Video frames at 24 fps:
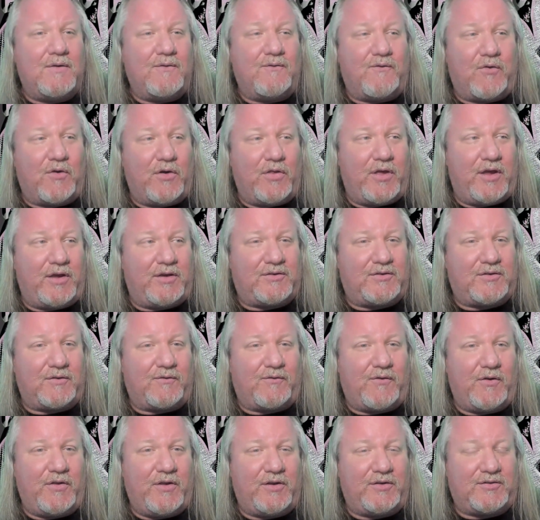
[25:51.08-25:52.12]
for this
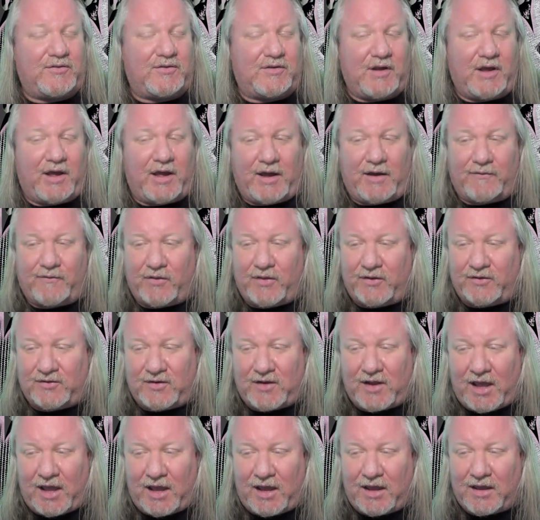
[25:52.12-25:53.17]
for this uh, for this
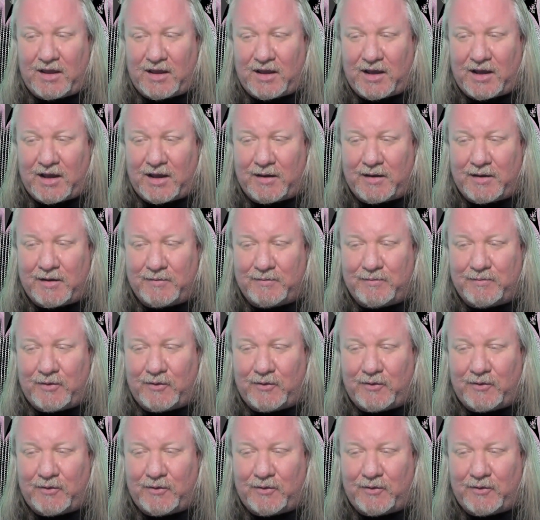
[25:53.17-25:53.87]
day uh,